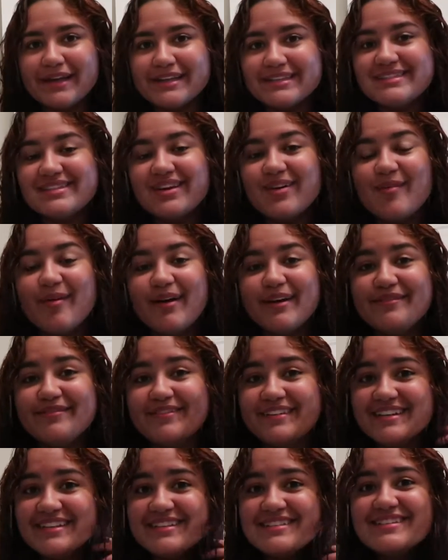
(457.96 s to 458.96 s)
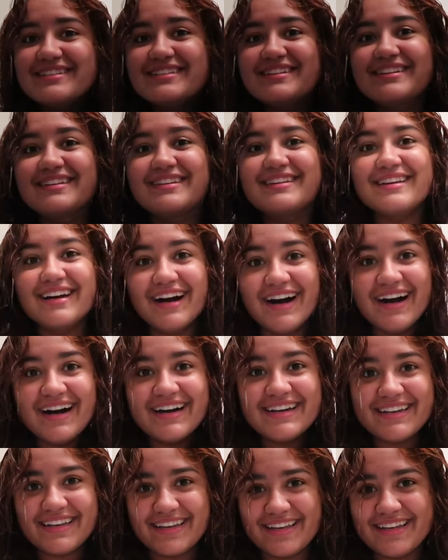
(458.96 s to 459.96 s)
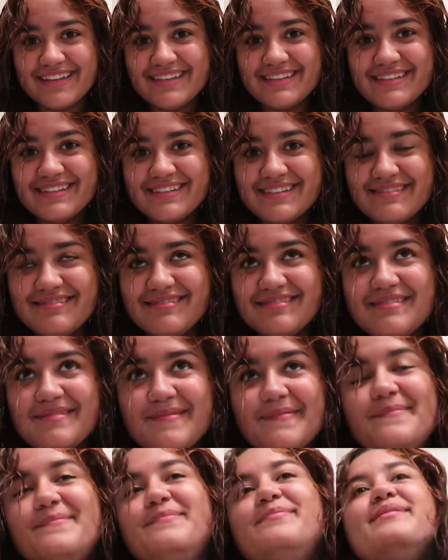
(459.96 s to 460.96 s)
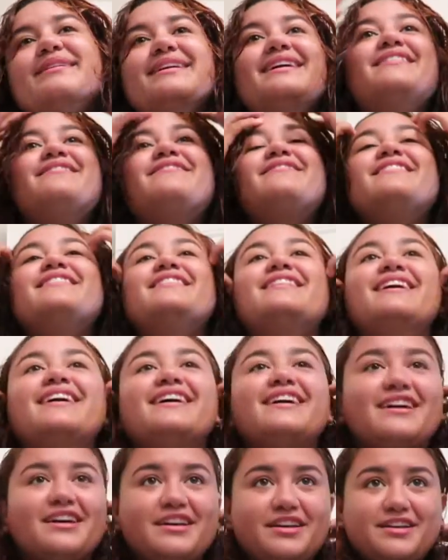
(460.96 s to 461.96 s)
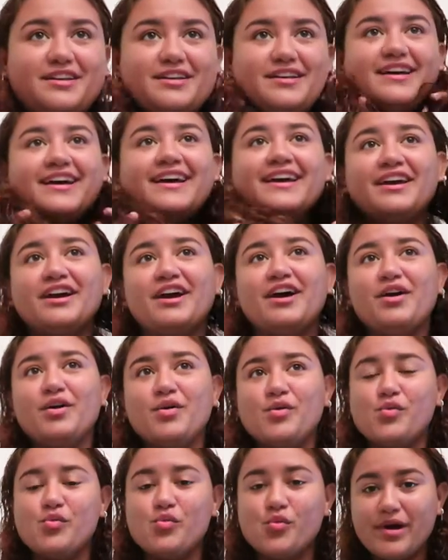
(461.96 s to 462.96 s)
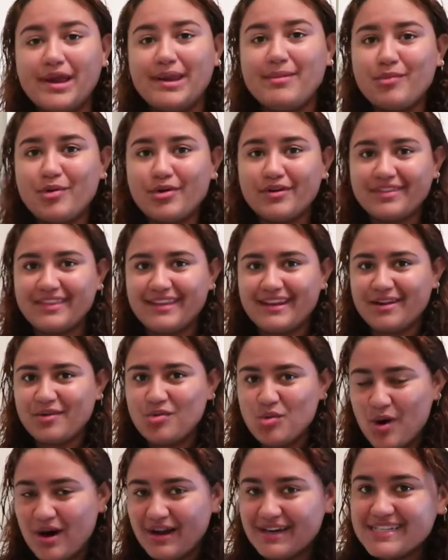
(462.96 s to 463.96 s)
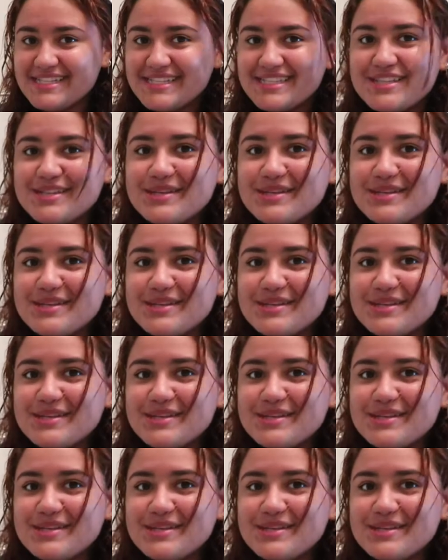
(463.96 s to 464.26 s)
Okay, so I finished cutting it, but I feel like I cut way more than I wanted